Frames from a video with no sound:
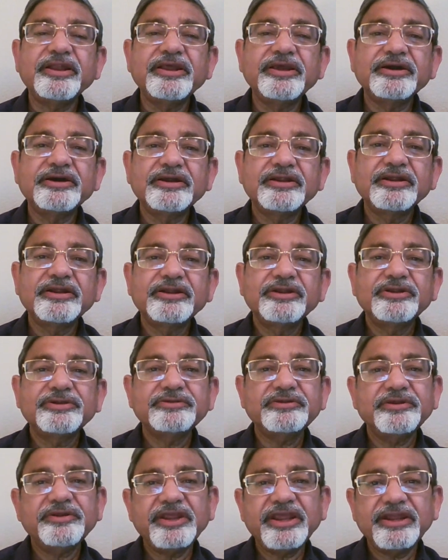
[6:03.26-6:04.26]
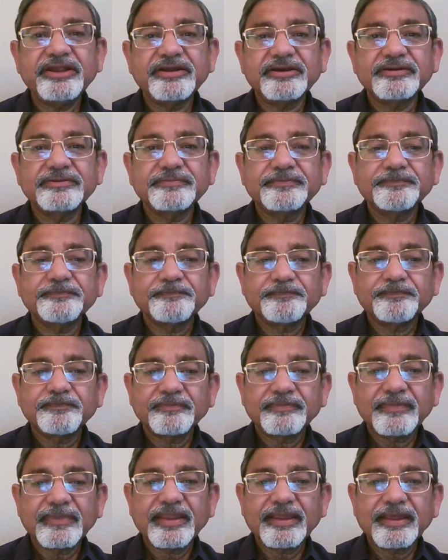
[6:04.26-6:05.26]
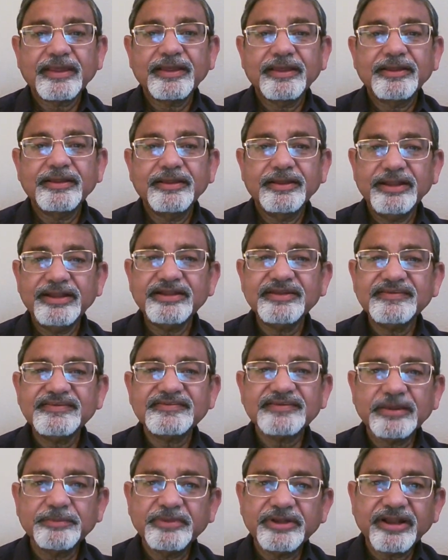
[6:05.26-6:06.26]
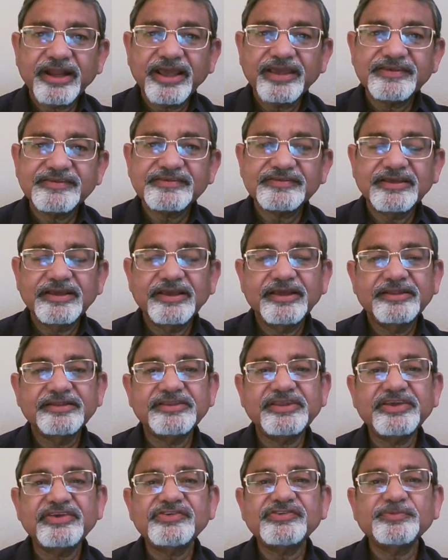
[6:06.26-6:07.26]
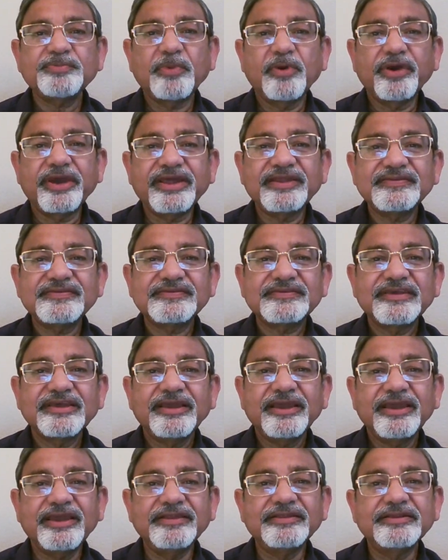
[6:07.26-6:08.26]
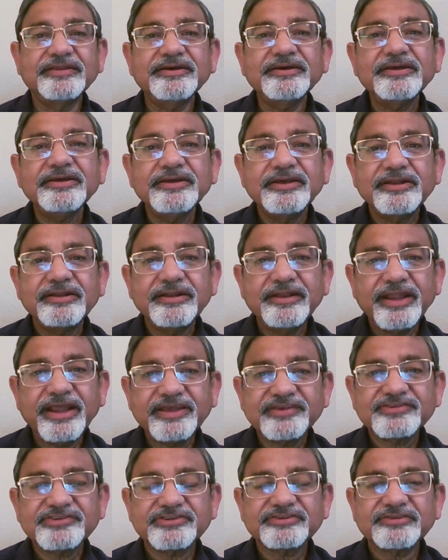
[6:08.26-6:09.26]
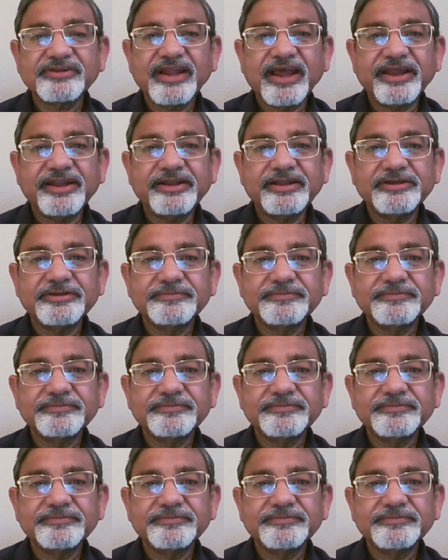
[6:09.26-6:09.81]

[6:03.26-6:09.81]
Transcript: clear to the reader. Let us summarize these points in the next slide.